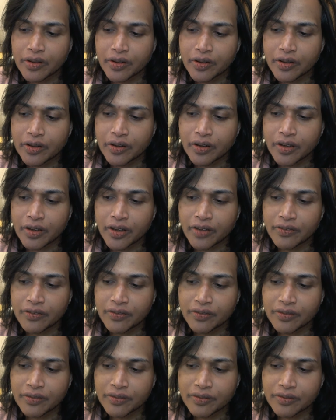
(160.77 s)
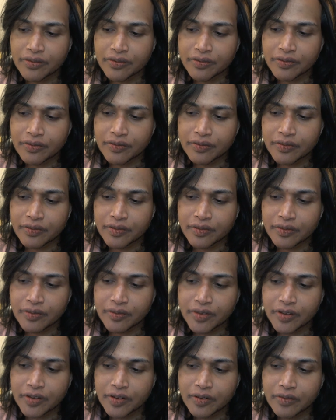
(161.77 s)
in life.
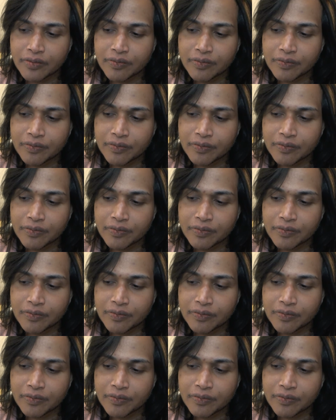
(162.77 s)
You